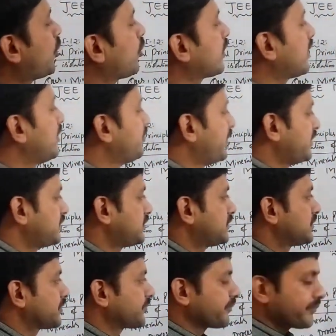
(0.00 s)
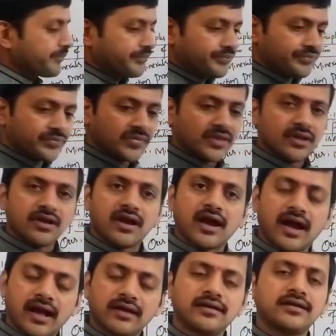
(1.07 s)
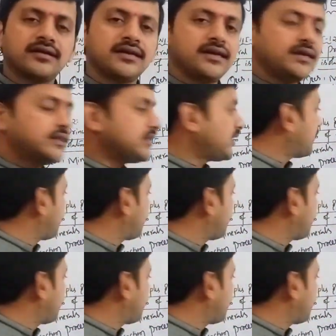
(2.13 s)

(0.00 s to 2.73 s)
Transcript: block elements. Already in